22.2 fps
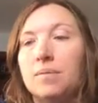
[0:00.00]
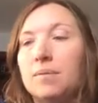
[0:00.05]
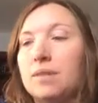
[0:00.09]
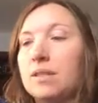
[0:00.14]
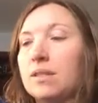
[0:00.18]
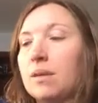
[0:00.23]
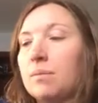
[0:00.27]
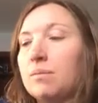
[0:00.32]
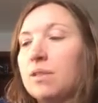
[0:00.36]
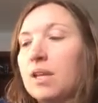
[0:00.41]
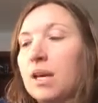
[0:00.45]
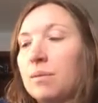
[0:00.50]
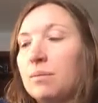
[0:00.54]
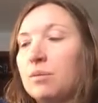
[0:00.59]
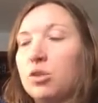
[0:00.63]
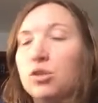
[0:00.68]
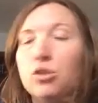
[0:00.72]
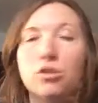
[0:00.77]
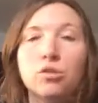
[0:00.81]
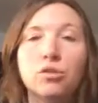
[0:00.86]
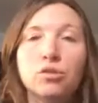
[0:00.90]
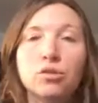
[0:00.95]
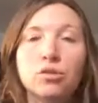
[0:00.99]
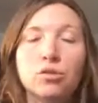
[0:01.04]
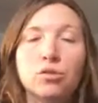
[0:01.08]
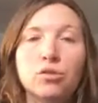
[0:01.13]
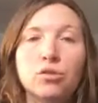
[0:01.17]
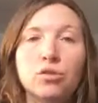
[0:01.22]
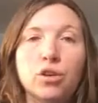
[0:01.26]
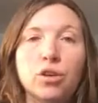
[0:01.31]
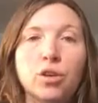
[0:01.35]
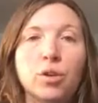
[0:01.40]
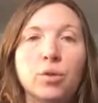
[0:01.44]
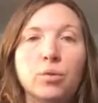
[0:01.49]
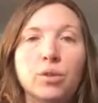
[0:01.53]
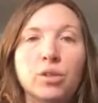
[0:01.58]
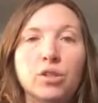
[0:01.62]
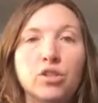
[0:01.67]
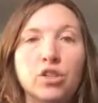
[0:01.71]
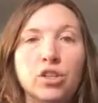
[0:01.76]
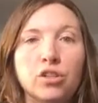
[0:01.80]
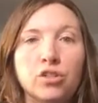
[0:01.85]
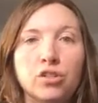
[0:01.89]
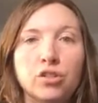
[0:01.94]
Sometimes students who struggle with
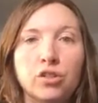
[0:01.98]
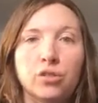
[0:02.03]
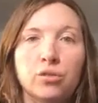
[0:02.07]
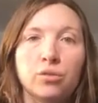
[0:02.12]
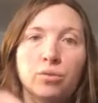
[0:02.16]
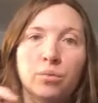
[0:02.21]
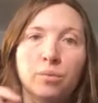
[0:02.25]
gestures